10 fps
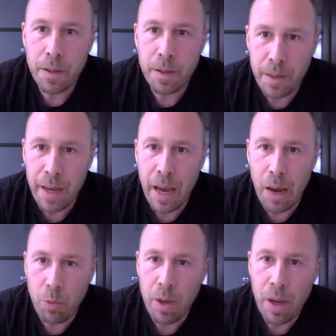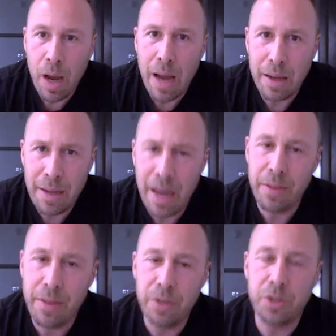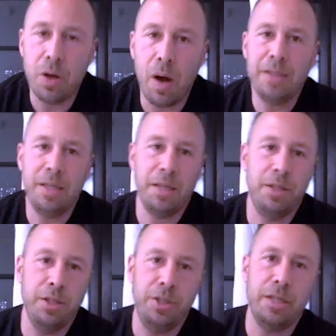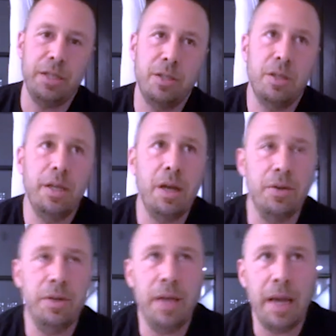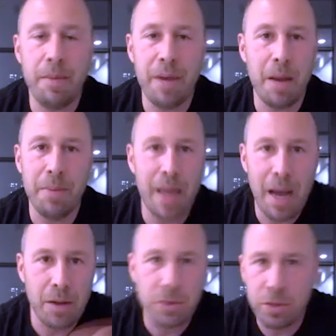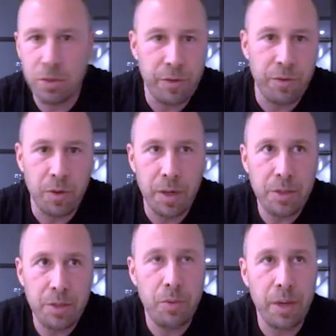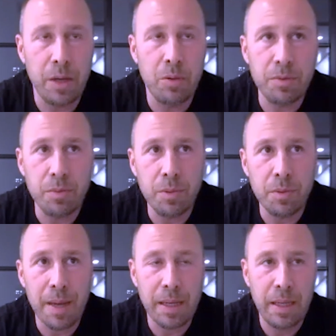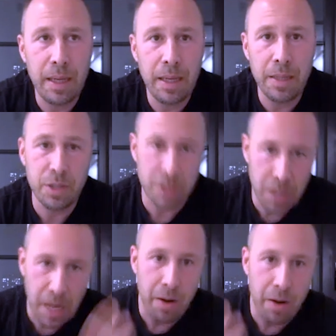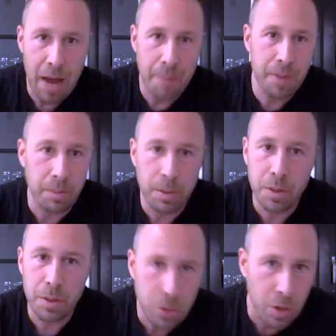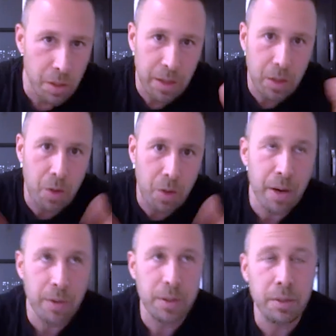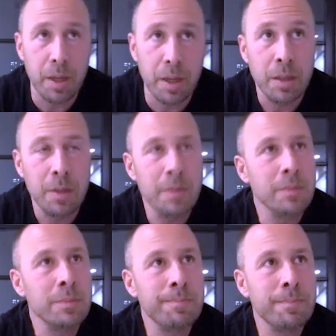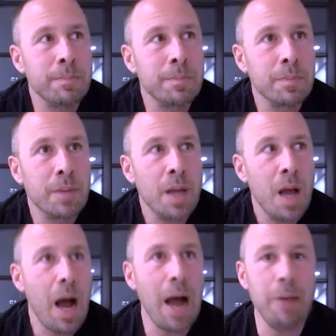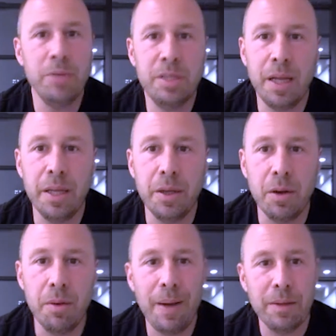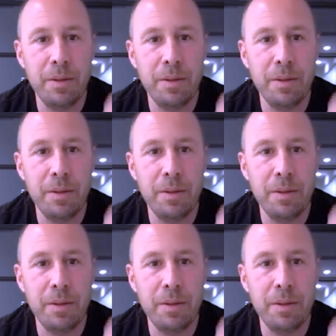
Yeah, we Yeah, I think so. I said to Jess the other day, I mean, I'm in the house three, four days a week with, with my kid, and Jess and I are amicable, and it's all about co-parenting. But I was telling her about the